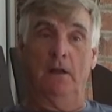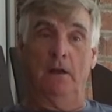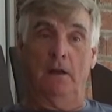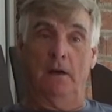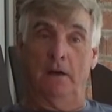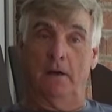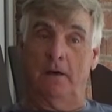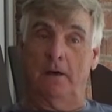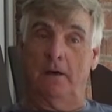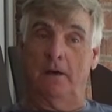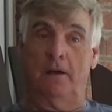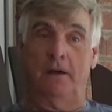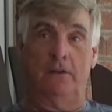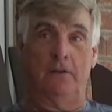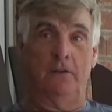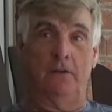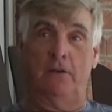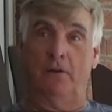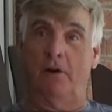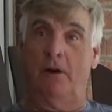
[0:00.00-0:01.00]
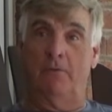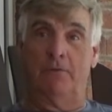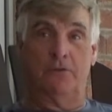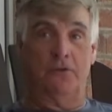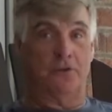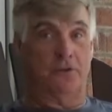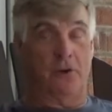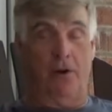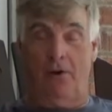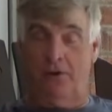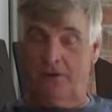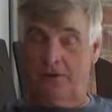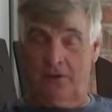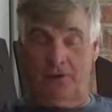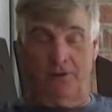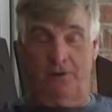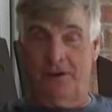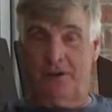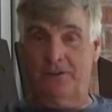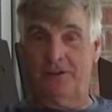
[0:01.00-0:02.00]
uh, you know, I was just always
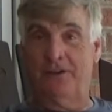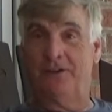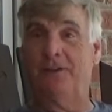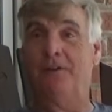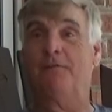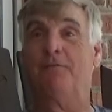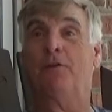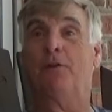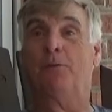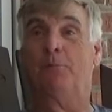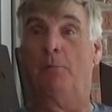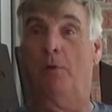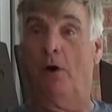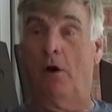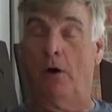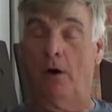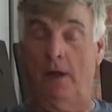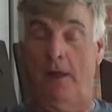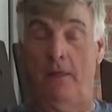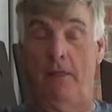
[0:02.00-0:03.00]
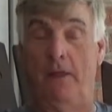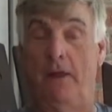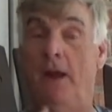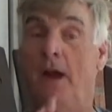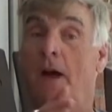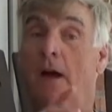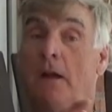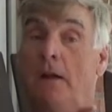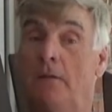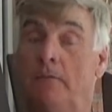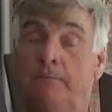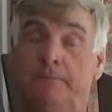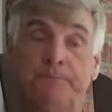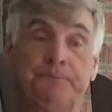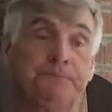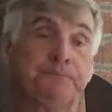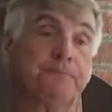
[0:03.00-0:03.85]
interested in football. And then